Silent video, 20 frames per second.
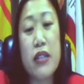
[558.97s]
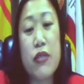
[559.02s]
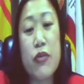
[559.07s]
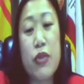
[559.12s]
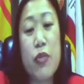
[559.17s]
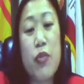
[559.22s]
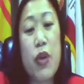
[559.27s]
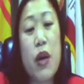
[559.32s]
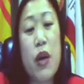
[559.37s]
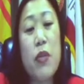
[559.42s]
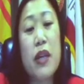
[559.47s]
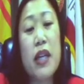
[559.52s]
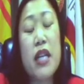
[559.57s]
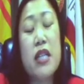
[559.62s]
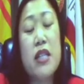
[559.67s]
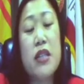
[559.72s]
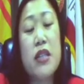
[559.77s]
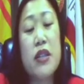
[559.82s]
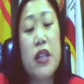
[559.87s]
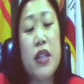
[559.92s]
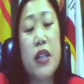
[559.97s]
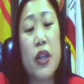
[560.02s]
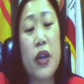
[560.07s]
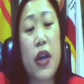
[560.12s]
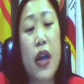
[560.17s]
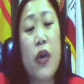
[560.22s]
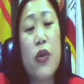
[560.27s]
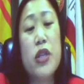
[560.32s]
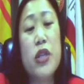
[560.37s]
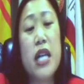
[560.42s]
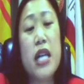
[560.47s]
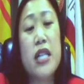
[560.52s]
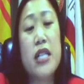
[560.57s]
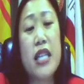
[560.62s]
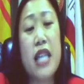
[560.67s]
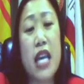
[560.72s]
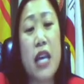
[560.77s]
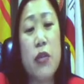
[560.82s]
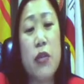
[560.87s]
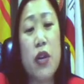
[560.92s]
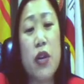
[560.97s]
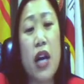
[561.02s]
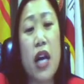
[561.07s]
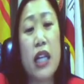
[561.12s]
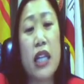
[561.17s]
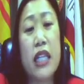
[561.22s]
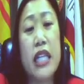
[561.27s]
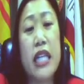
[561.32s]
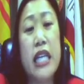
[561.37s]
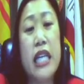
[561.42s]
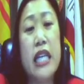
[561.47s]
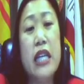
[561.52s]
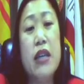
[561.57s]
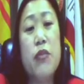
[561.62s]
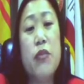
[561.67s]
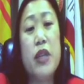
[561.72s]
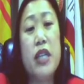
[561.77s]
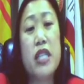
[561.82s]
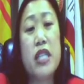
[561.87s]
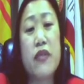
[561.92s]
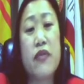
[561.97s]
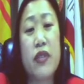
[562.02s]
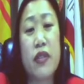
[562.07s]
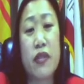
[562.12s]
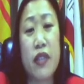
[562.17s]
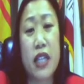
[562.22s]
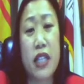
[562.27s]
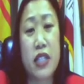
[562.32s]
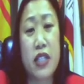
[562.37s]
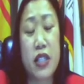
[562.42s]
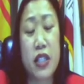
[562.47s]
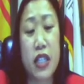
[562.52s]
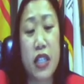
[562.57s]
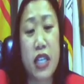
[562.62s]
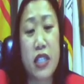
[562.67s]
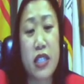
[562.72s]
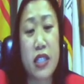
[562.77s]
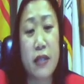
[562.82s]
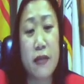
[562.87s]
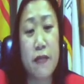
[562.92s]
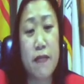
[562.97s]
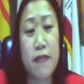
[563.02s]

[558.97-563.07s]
Republicans to the negotiating table on a key piece of legislation.